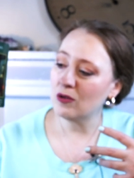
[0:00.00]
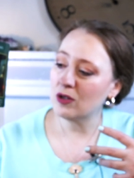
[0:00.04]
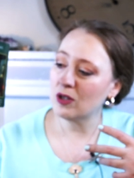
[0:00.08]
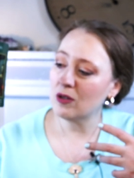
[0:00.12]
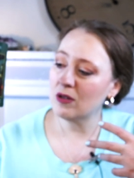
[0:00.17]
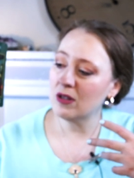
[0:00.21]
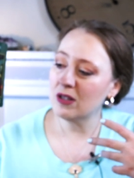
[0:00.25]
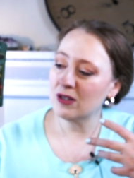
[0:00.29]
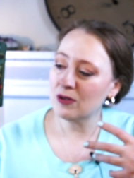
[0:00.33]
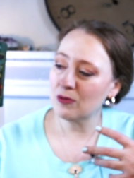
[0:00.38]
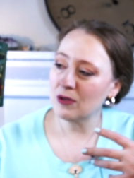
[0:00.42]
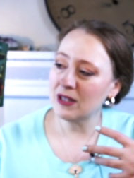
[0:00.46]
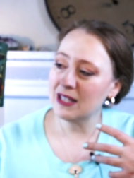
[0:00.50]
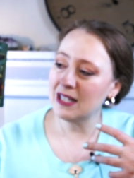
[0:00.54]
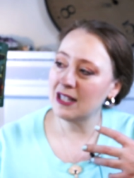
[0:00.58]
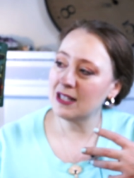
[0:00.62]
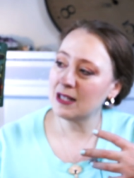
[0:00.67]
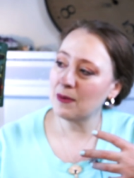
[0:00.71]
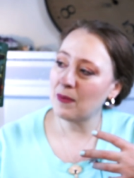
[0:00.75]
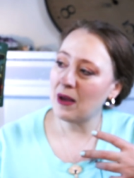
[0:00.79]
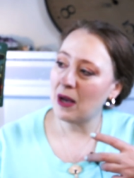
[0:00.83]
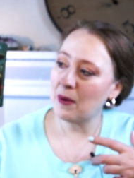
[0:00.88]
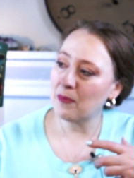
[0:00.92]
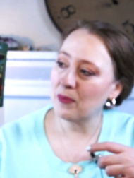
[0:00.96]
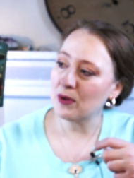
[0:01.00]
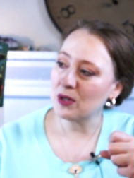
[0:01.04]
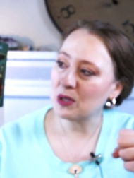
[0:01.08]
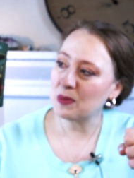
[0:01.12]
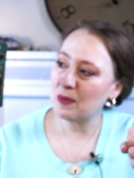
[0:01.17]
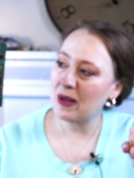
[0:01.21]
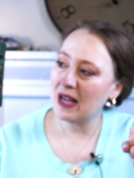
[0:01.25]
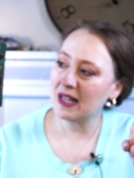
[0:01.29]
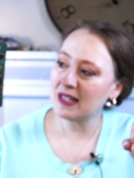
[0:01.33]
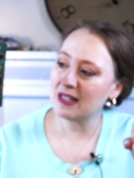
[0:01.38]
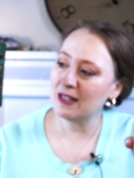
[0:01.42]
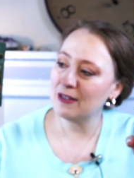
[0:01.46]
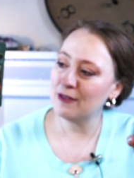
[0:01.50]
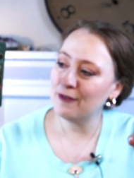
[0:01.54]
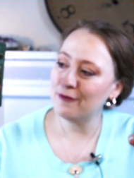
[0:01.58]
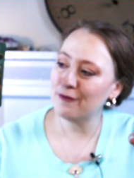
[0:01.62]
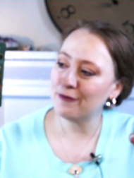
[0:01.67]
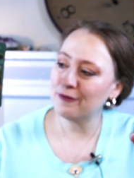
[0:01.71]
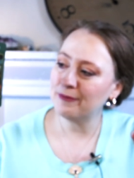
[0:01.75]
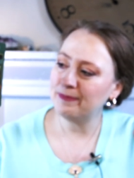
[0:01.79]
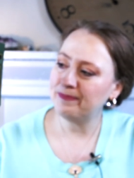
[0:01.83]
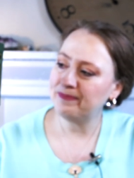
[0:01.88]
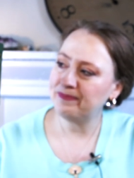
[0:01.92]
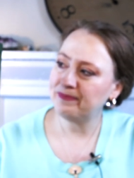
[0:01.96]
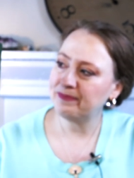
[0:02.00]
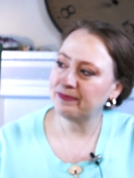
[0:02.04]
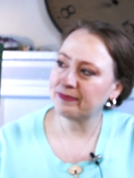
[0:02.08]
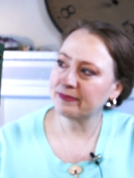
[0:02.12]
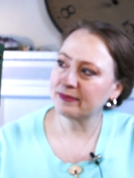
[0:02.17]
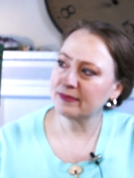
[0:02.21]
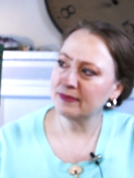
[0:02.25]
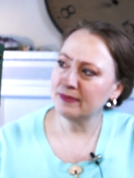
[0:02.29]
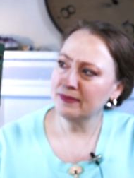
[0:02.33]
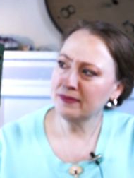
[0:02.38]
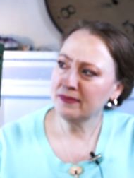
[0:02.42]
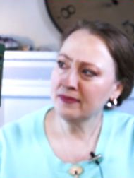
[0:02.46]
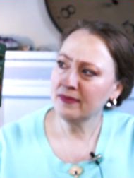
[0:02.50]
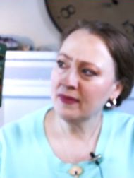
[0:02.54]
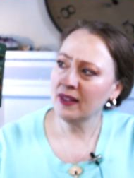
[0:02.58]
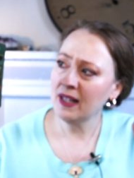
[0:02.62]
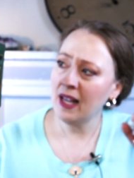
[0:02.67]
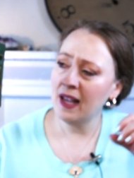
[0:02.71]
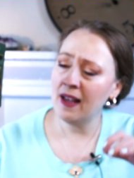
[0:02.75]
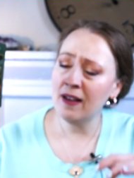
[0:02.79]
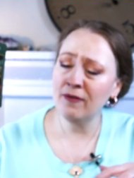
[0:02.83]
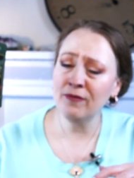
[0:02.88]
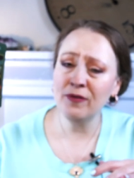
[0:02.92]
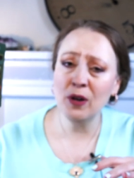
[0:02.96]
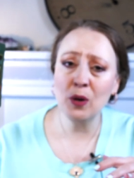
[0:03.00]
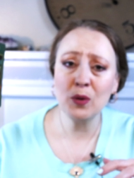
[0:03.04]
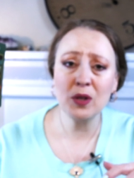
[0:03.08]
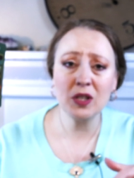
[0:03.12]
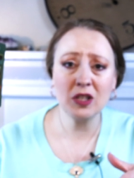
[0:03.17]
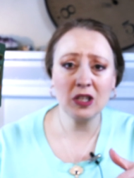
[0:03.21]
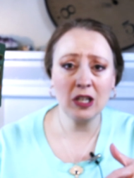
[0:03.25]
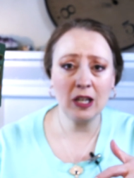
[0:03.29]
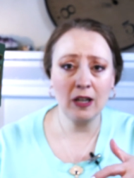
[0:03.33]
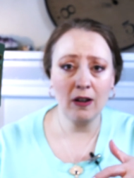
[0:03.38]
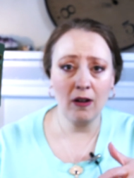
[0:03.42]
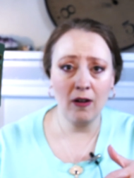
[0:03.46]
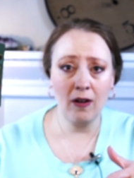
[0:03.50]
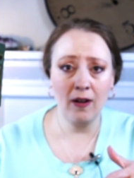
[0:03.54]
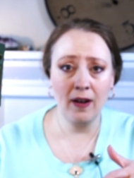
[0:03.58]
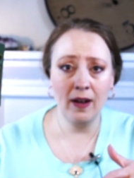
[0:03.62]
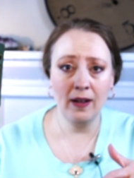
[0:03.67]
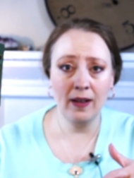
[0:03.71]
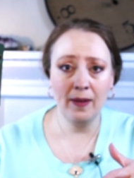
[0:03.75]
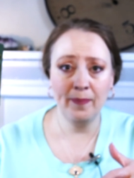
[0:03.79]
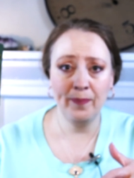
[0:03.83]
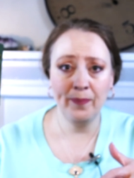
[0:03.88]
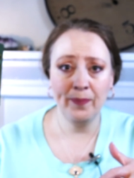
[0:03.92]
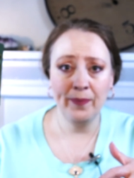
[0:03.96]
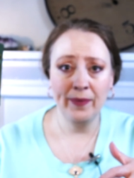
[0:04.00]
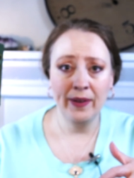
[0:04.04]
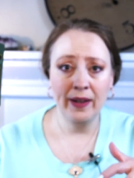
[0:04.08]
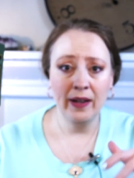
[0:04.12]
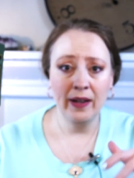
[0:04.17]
So this really is about perspective and focusing on